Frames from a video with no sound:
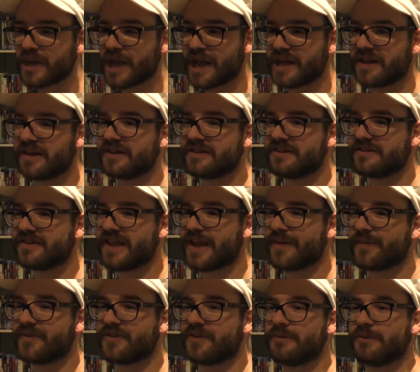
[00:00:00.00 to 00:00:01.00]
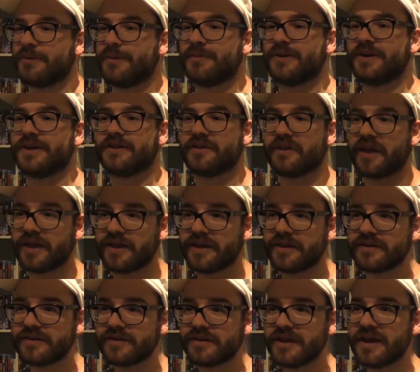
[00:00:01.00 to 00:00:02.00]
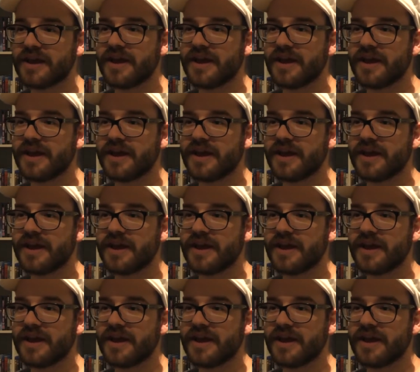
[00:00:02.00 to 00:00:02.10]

and I understand why so many people didn't like it,